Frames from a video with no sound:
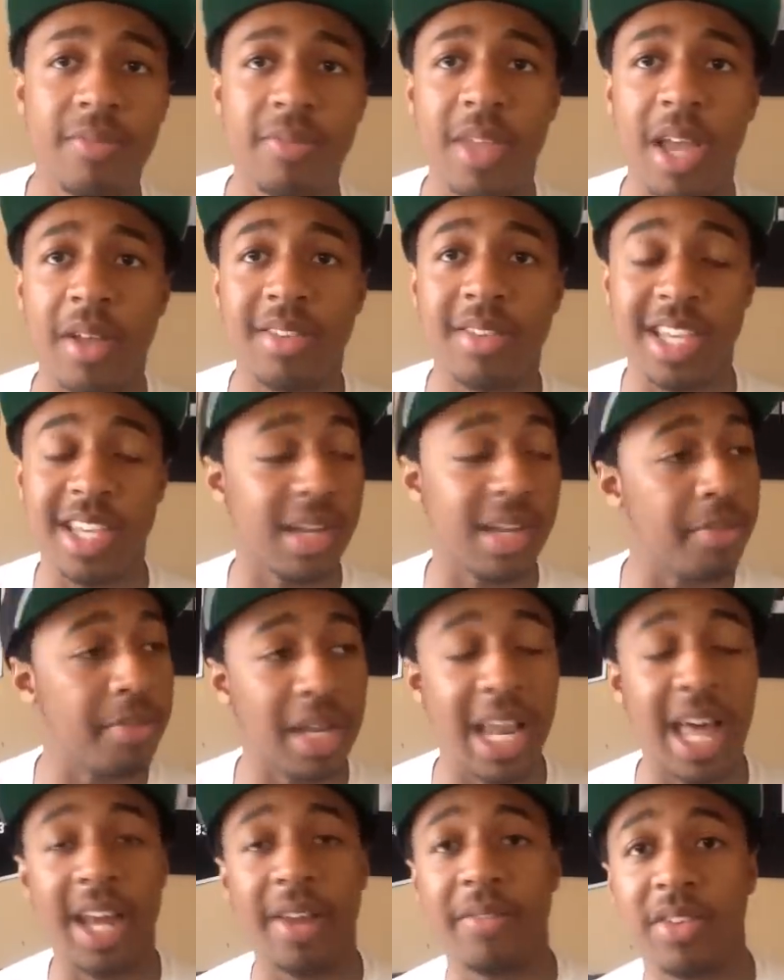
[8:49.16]
that'll take up a
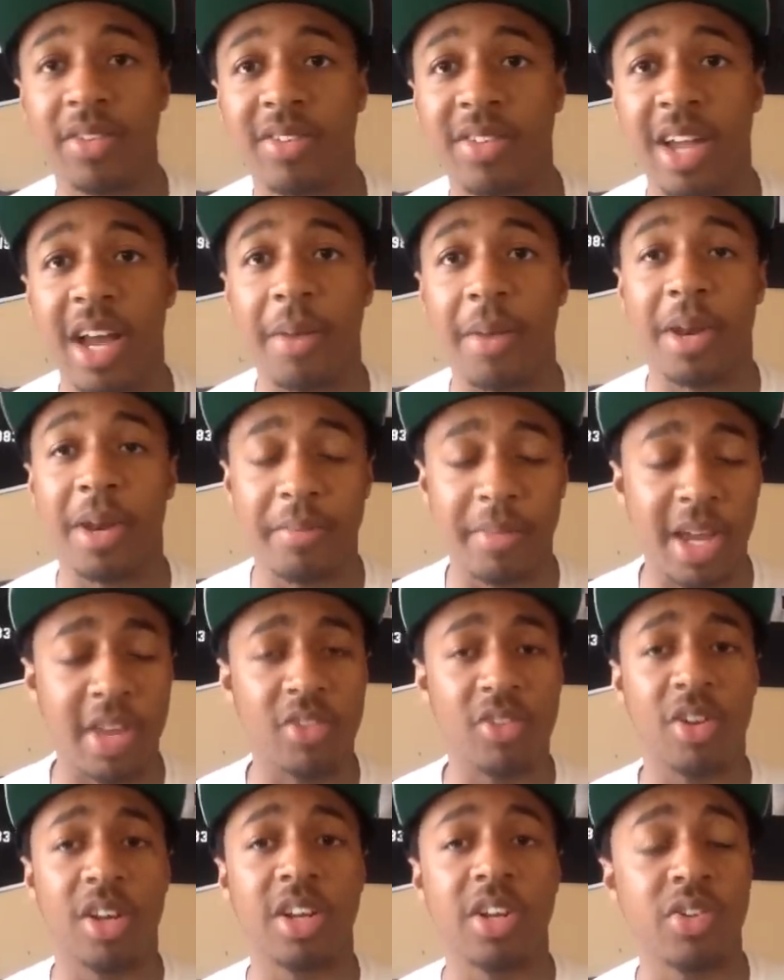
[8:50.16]
lot of his time, and I'm
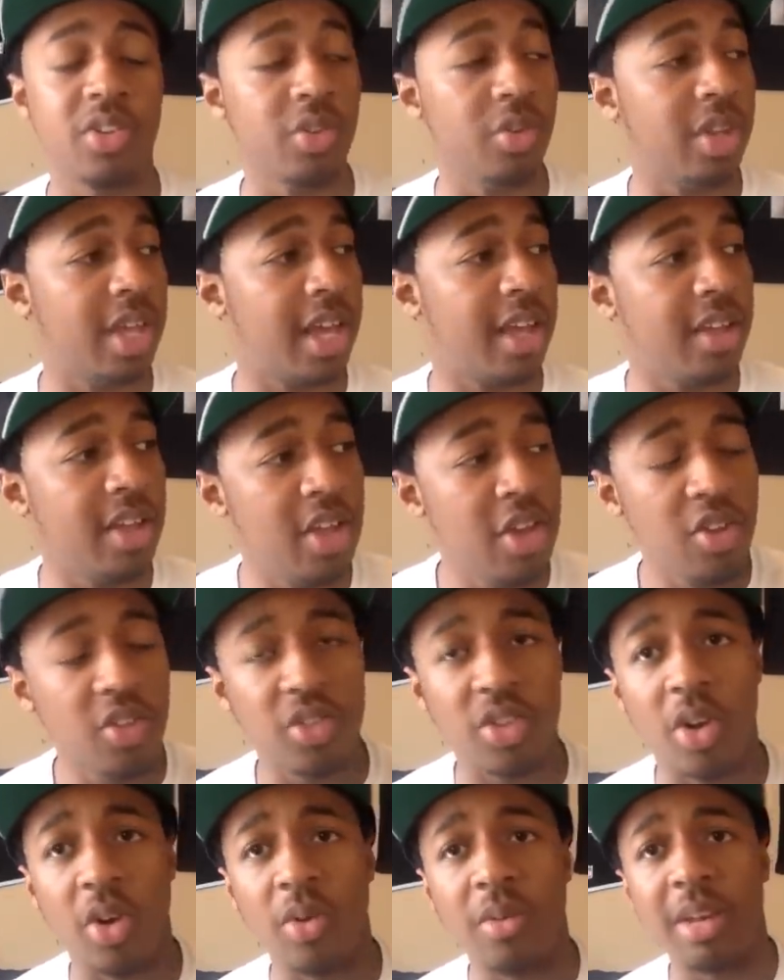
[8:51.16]
not trying to do that.
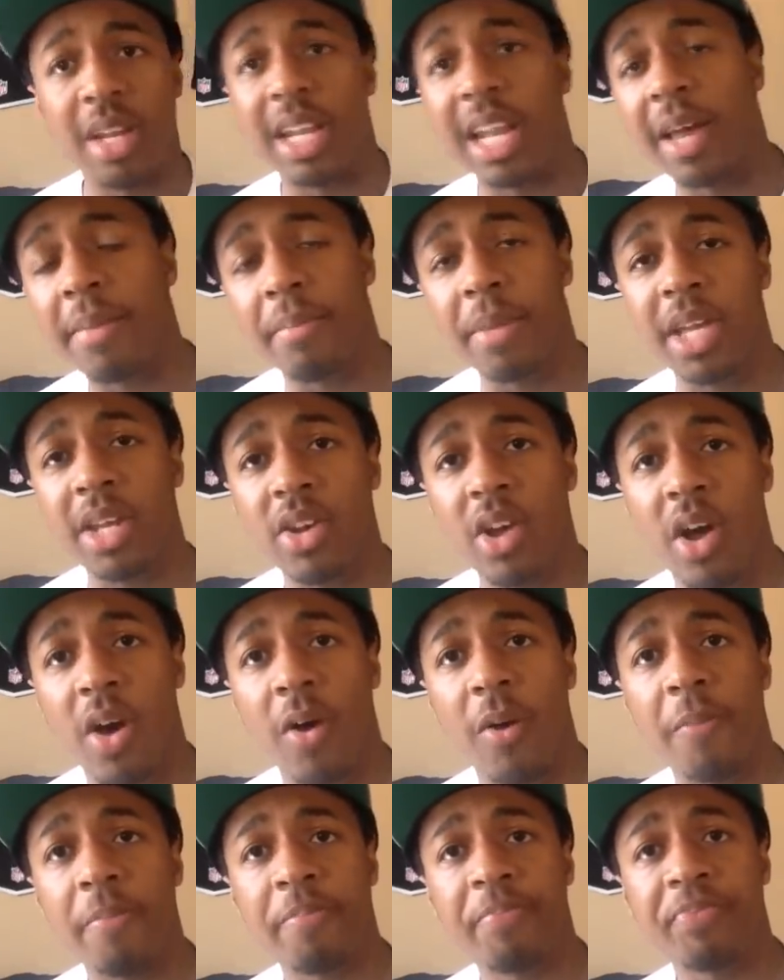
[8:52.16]
So let me
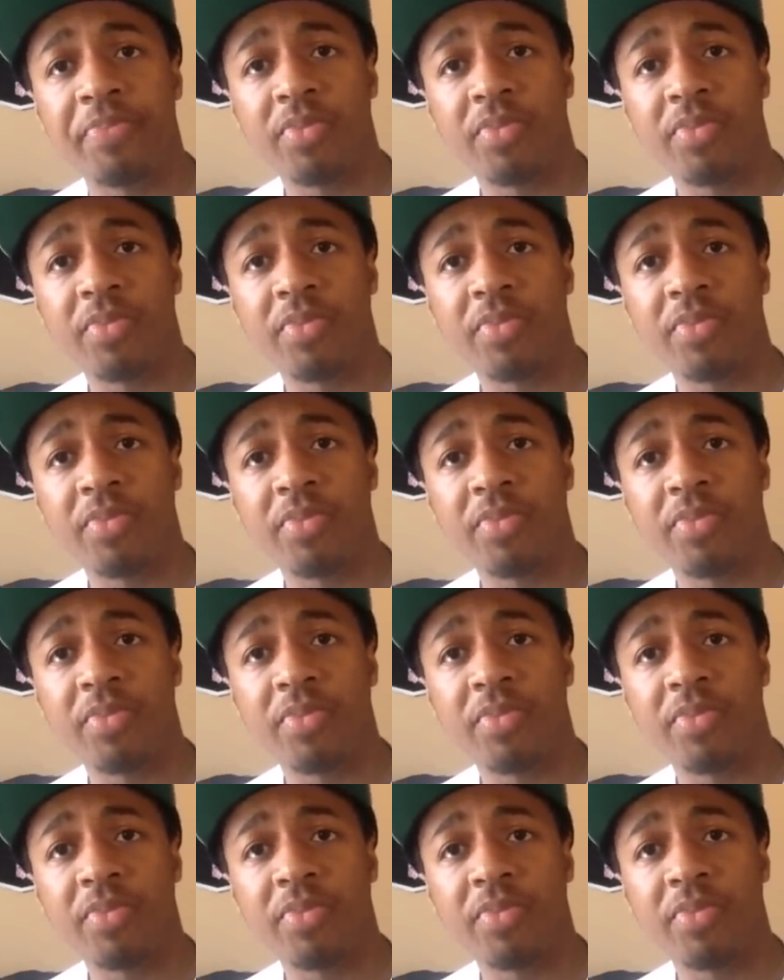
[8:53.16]
know.